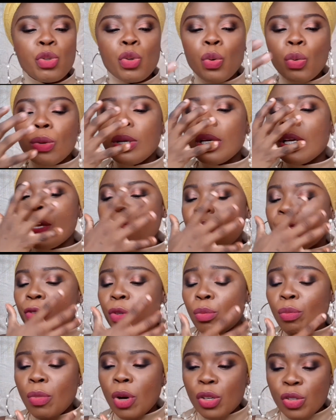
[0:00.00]
So if
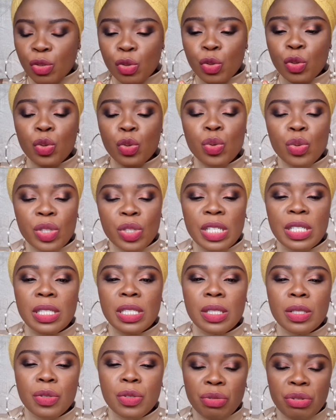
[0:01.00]
you must use
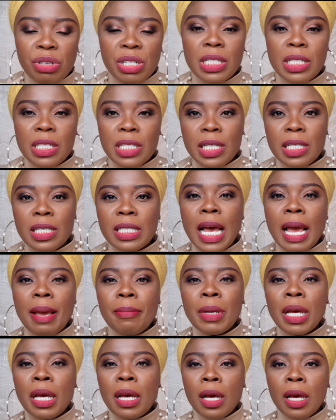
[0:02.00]
it during the
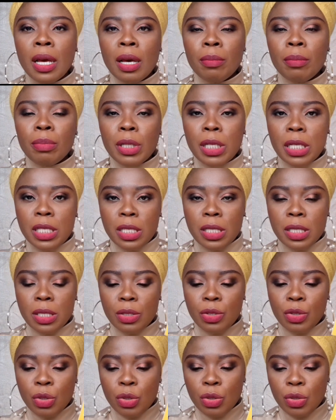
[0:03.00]
daytime,
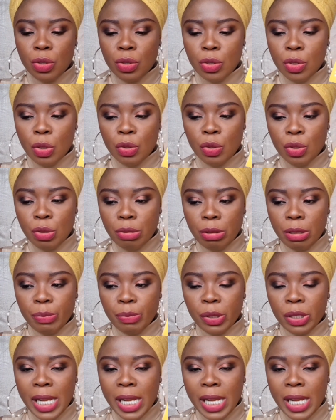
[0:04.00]
please use sunscreen.